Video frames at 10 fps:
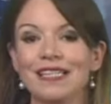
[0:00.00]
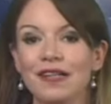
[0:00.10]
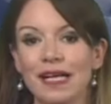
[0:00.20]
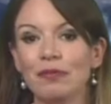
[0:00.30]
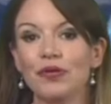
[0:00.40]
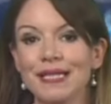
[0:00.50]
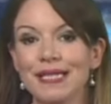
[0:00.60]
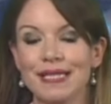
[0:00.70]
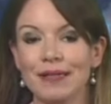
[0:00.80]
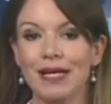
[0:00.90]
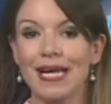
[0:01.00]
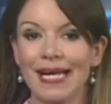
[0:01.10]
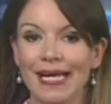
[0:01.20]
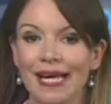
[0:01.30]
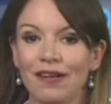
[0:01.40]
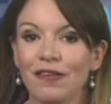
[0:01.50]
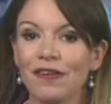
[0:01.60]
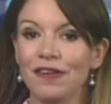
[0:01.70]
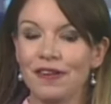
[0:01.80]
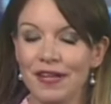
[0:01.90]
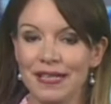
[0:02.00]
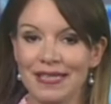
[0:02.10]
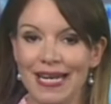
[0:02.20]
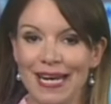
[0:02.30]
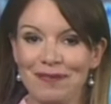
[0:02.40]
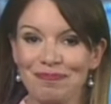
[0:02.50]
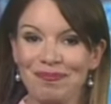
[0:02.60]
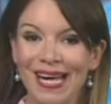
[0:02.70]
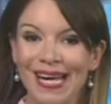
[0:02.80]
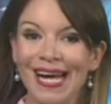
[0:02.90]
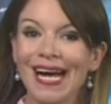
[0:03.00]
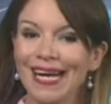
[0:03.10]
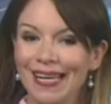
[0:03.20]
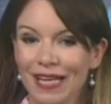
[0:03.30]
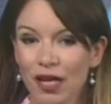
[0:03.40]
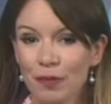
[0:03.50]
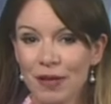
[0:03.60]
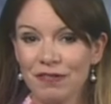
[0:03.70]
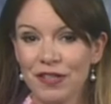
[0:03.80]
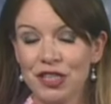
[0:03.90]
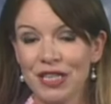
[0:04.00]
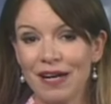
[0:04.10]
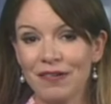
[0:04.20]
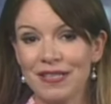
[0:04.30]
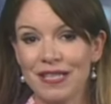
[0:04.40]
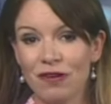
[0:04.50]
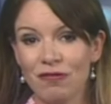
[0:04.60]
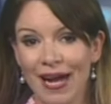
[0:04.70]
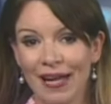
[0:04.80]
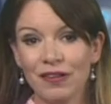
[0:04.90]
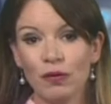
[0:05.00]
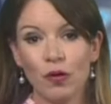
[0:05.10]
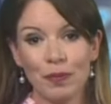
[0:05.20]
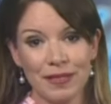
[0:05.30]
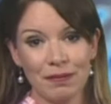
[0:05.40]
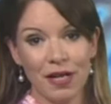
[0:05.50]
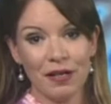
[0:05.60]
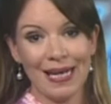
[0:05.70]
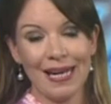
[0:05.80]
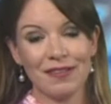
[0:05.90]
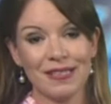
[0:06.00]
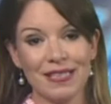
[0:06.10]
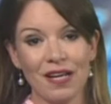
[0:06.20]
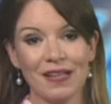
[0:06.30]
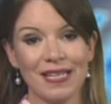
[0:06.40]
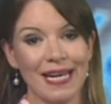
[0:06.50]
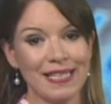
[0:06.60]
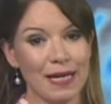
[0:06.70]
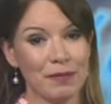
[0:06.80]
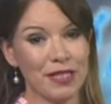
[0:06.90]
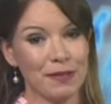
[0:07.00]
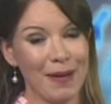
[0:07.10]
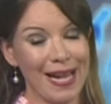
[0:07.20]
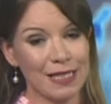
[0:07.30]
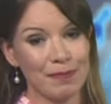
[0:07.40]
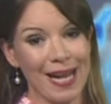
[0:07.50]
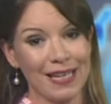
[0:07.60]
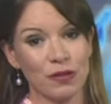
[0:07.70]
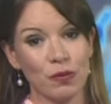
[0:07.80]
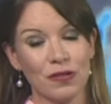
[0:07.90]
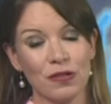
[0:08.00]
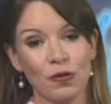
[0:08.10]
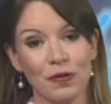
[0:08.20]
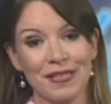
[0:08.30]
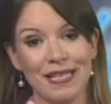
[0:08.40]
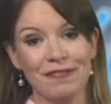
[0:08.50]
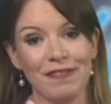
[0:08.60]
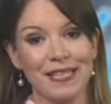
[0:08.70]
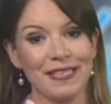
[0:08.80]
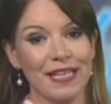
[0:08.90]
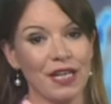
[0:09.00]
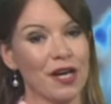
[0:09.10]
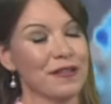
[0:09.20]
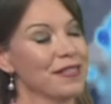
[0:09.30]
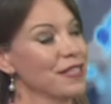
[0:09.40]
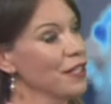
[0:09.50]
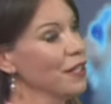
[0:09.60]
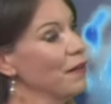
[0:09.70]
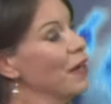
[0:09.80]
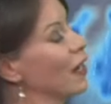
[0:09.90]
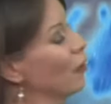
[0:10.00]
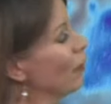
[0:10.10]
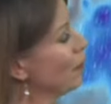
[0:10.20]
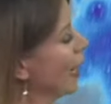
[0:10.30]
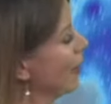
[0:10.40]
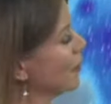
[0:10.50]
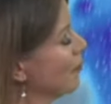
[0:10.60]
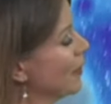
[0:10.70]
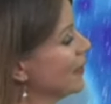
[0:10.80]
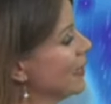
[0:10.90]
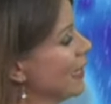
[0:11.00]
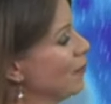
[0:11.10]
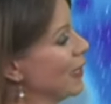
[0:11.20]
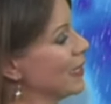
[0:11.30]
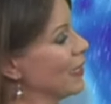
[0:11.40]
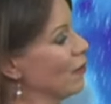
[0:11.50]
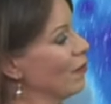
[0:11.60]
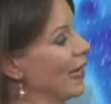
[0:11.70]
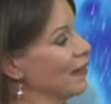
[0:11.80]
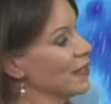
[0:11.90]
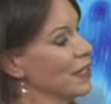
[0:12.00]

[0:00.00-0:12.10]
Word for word: And it's looking pretty similar again on Thursday. Again, there could be a few showers around. There will be some low clouds to start the day. Temperatures pegged back towards North Sea facing coast too, with perhaps a bit of sea mist around.